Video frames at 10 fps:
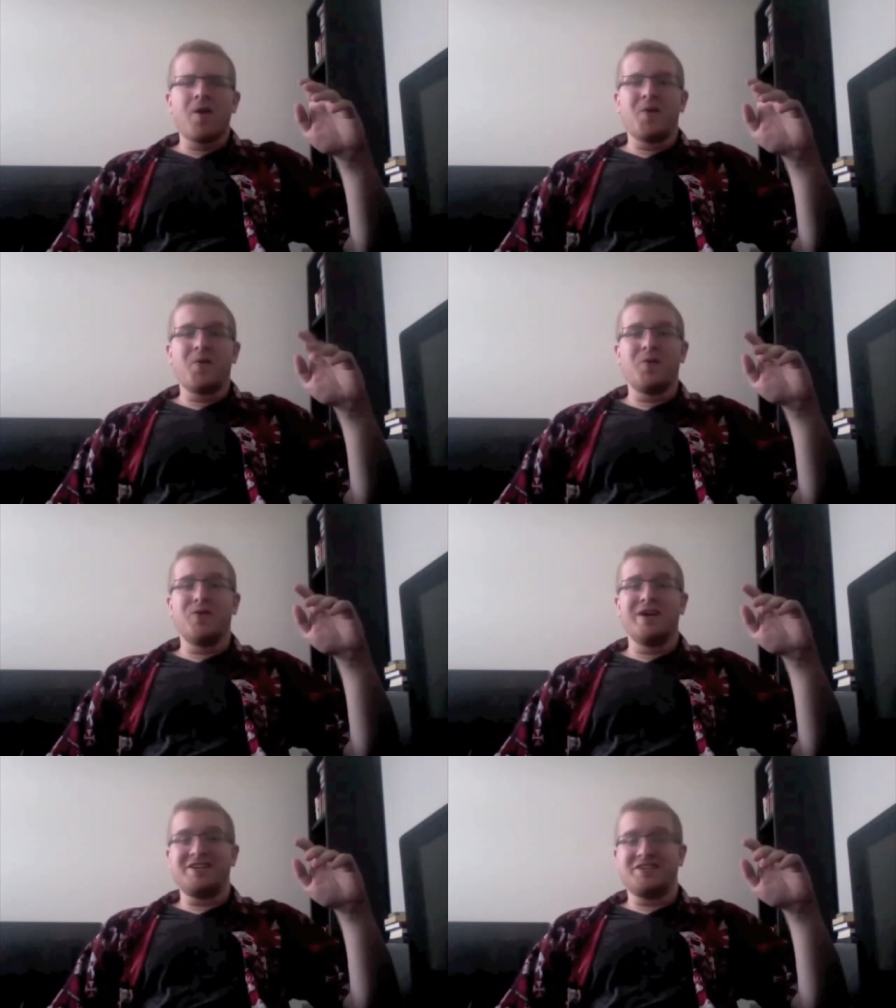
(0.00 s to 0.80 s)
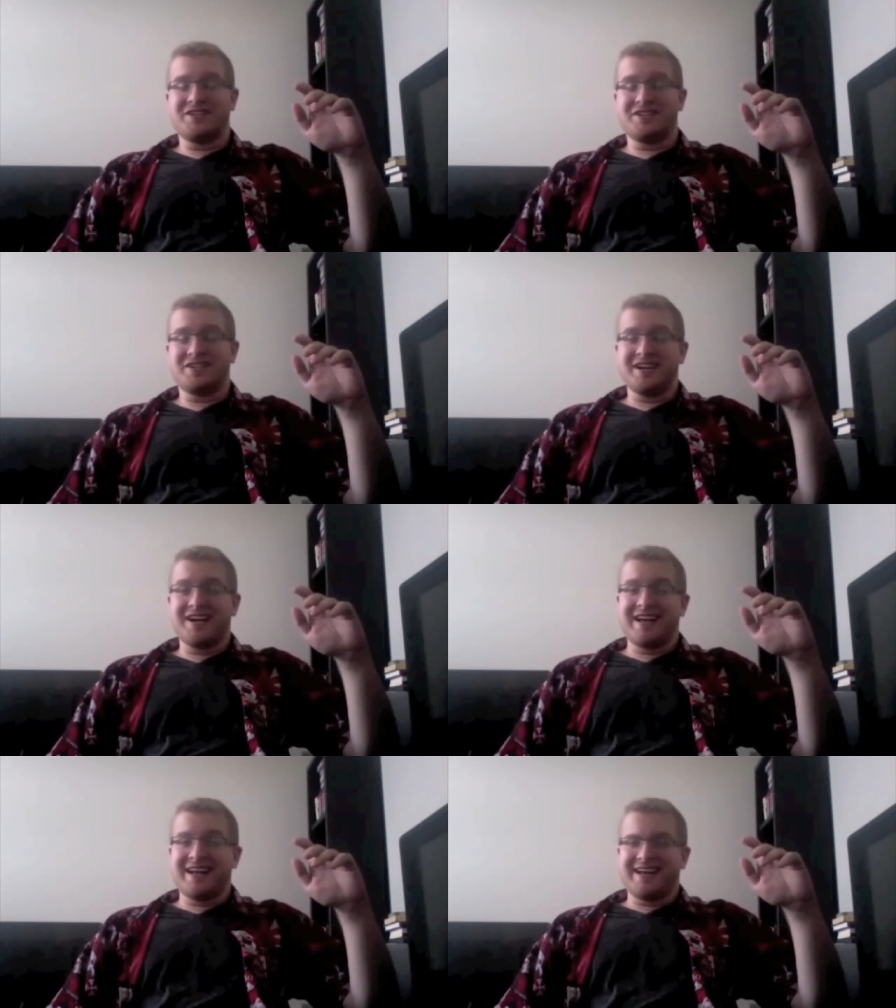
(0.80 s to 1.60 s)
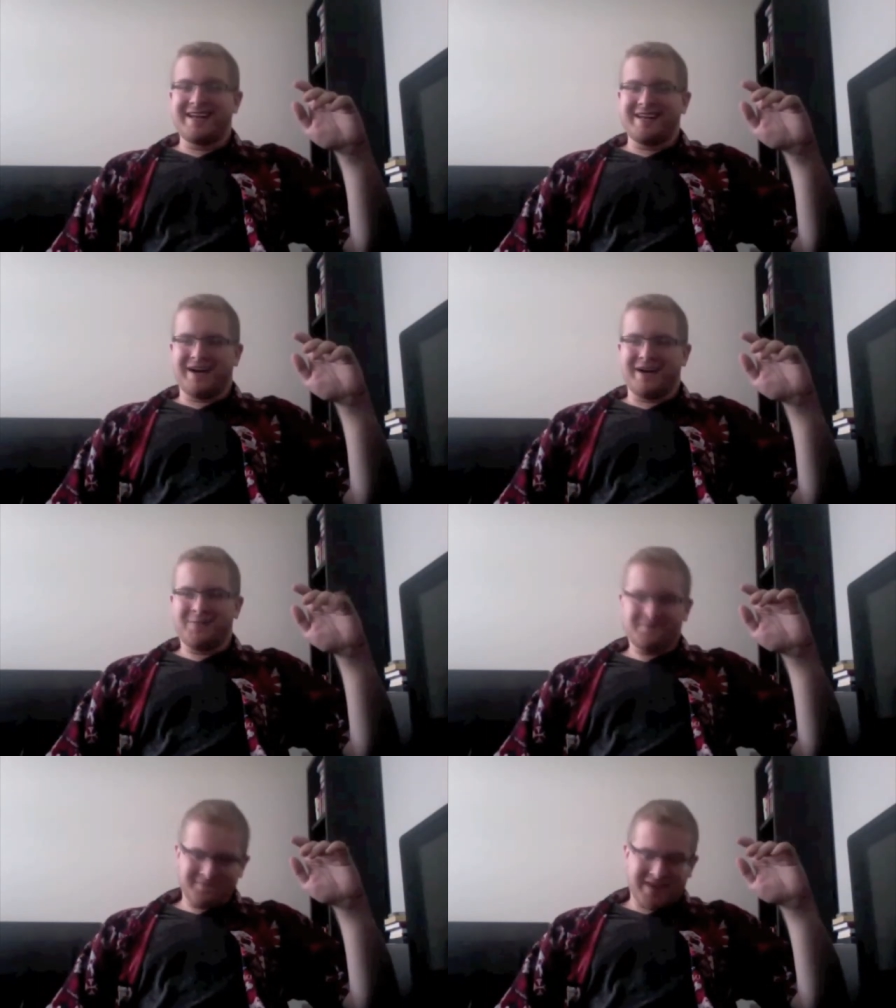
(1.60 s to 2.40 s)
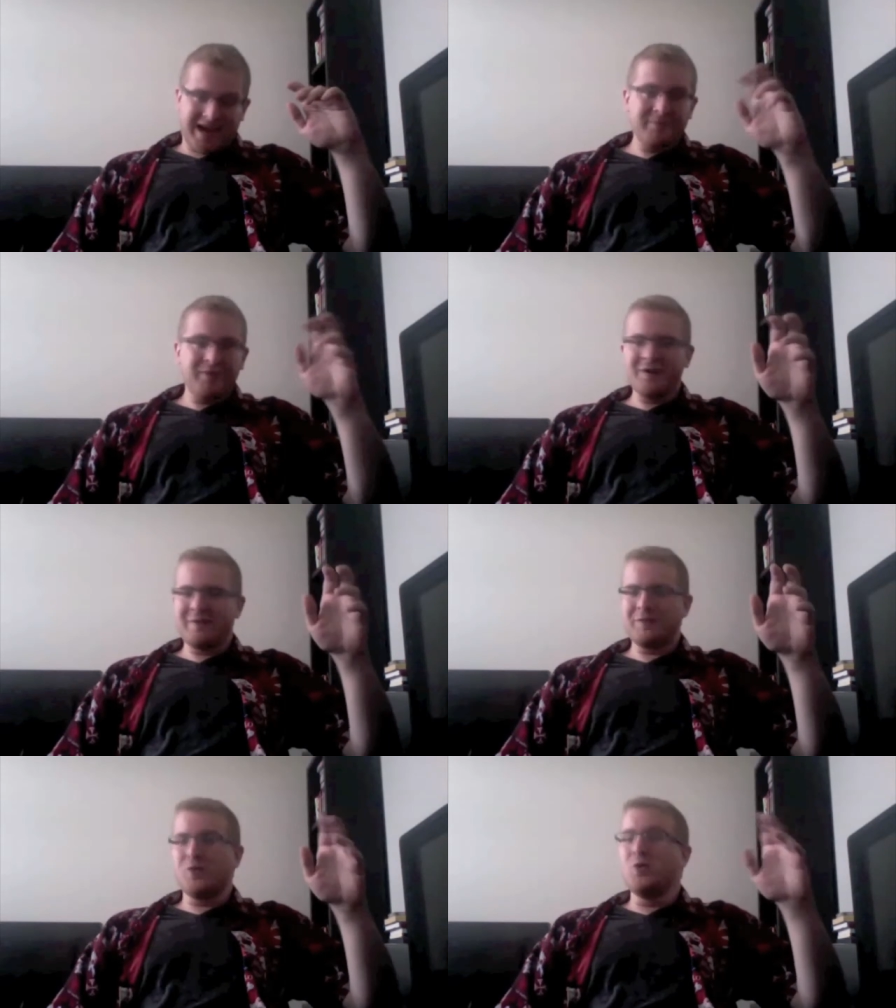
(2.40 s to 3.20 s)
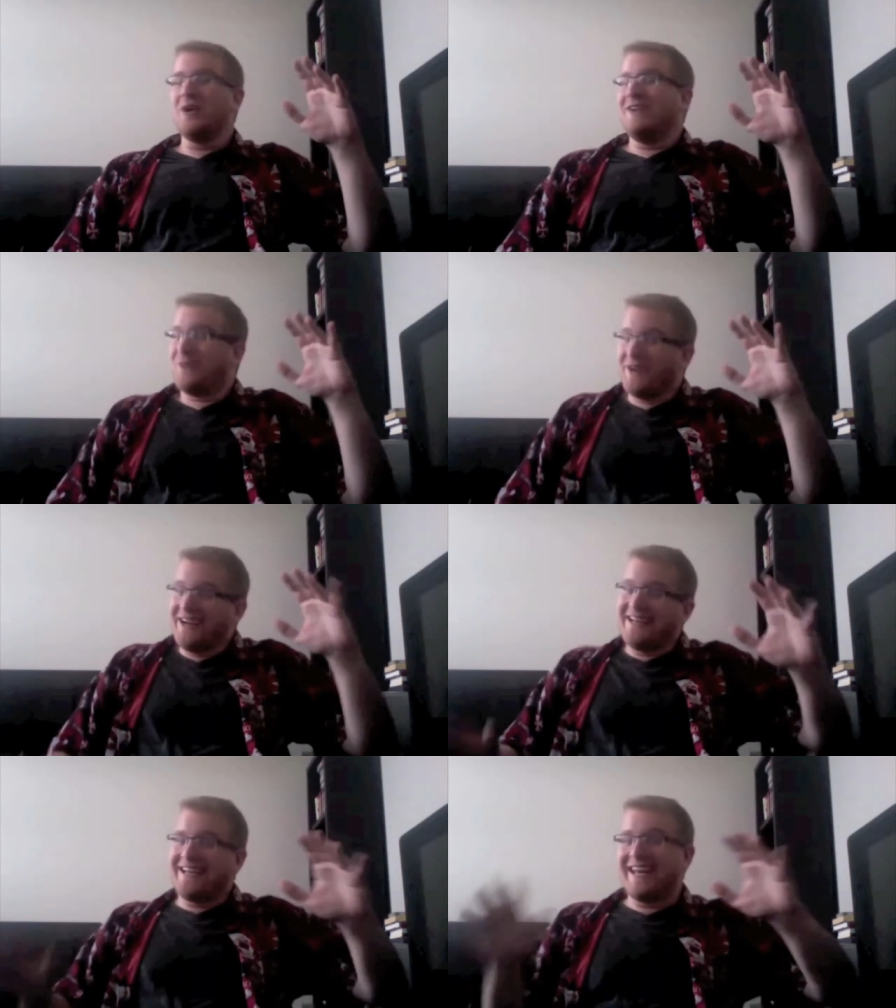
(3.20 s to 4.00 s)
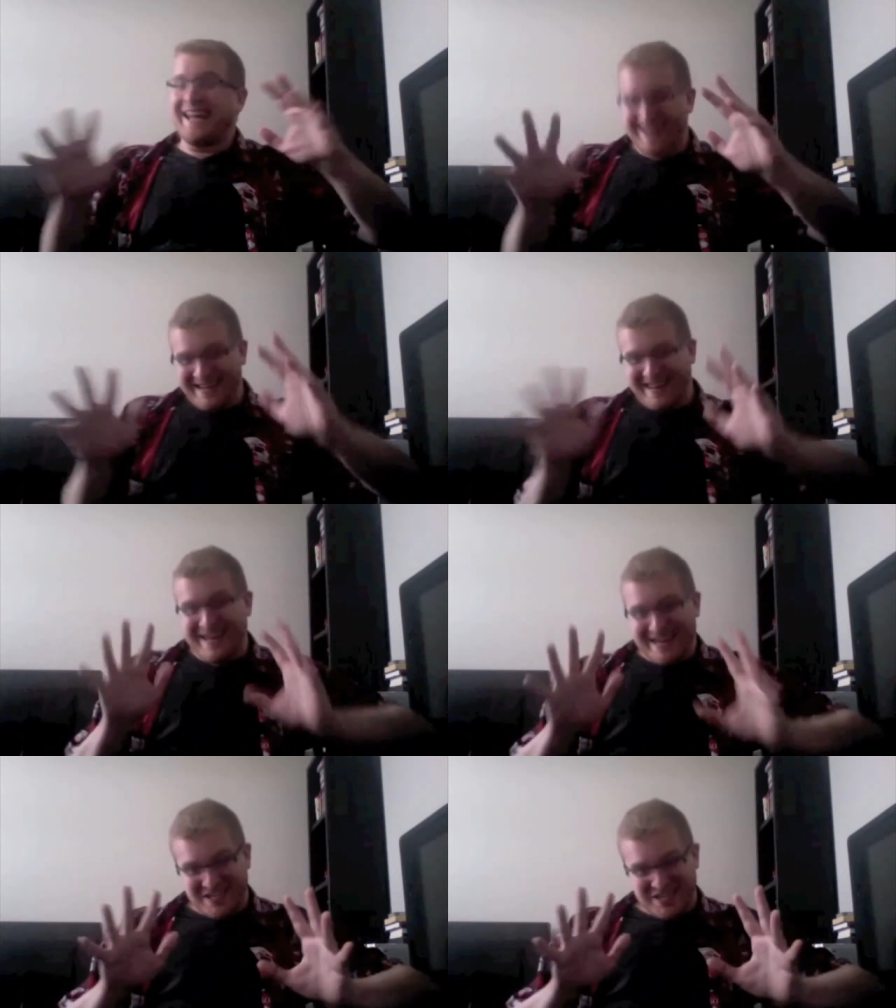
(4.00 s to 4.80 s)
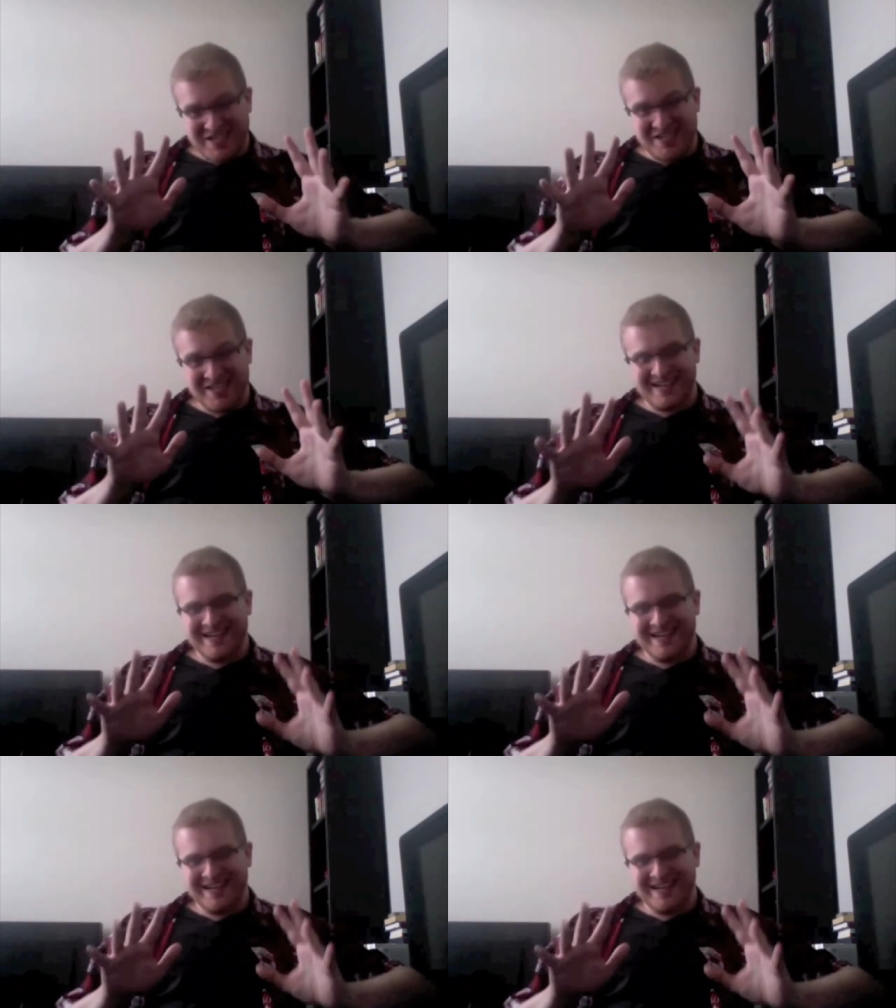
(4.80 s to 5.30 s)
Which I'm part of people who really like this